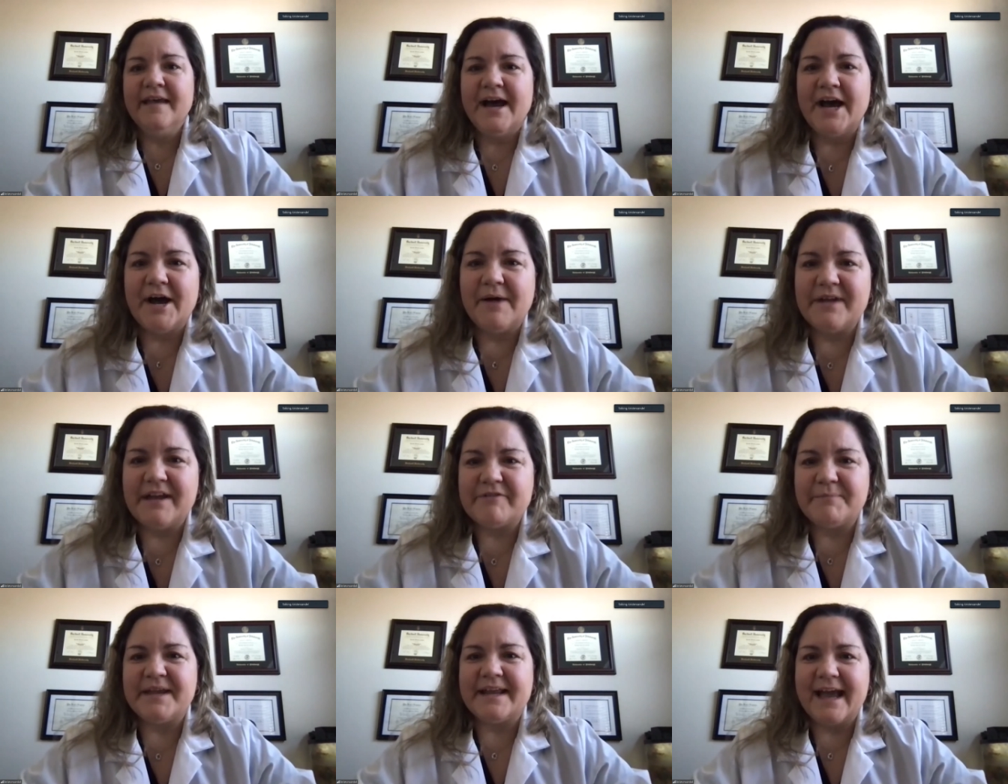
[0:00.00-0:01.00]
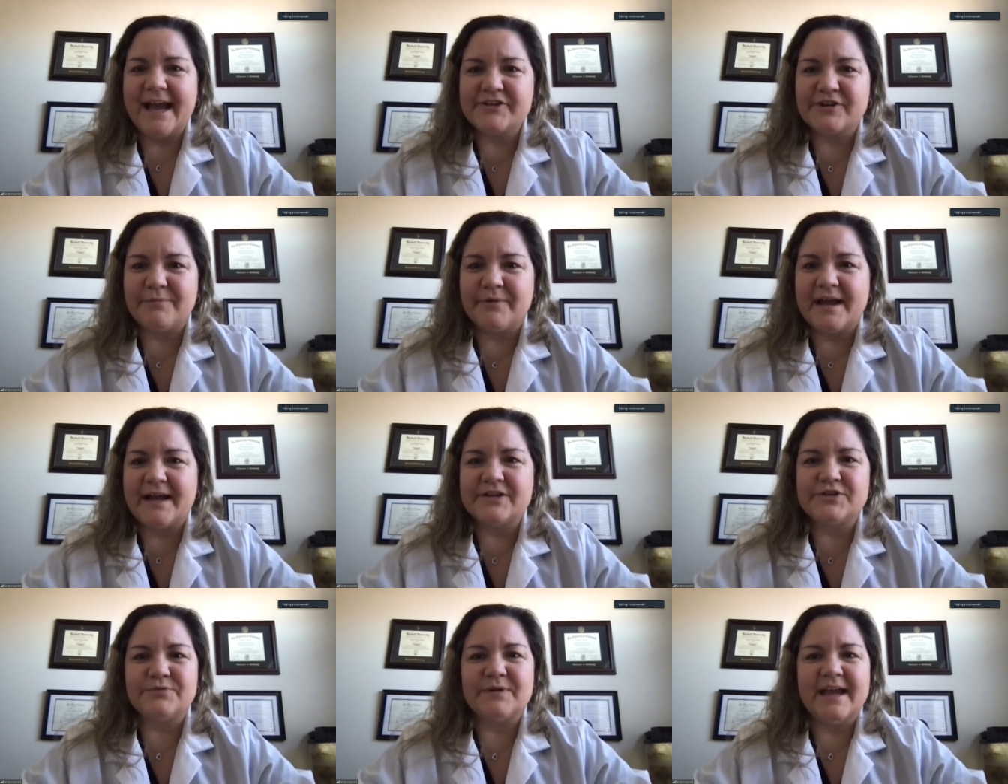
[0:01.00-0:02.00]
Um, we have a pediatric
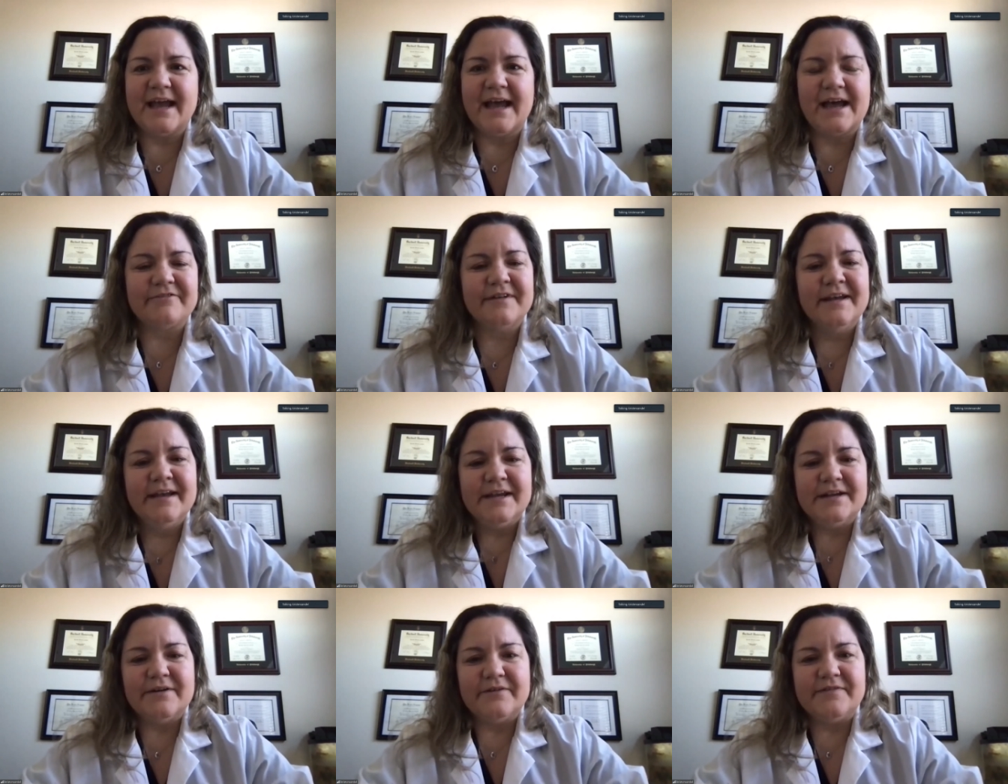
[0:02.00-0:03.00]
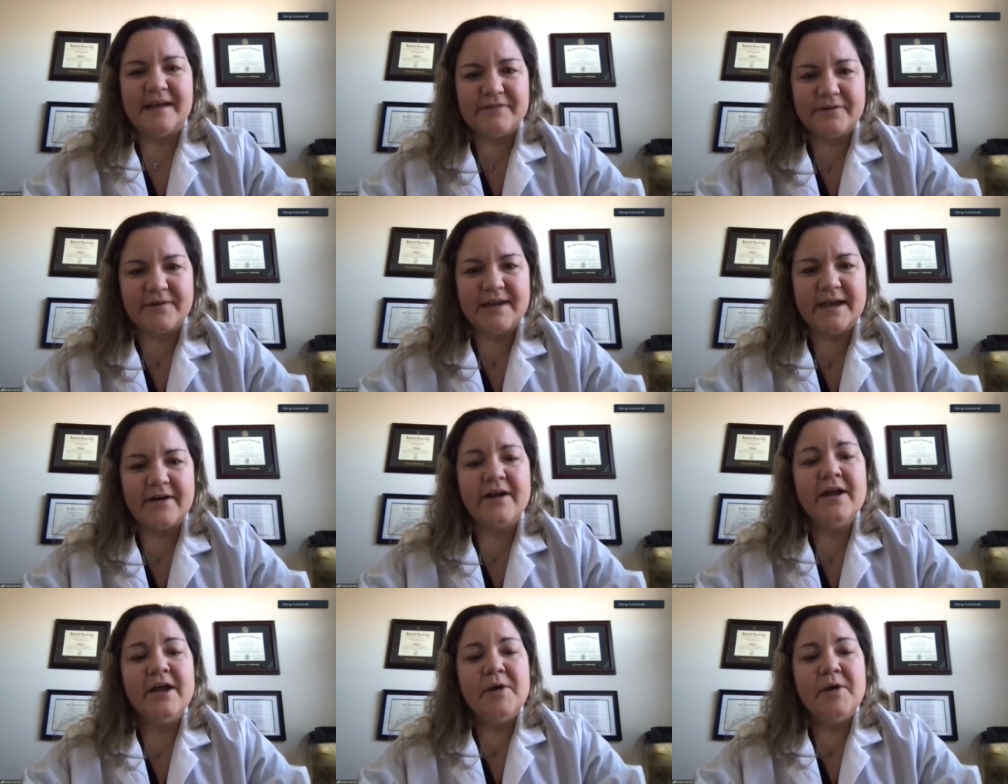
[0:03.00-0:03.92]
branch. We have you know, dental care.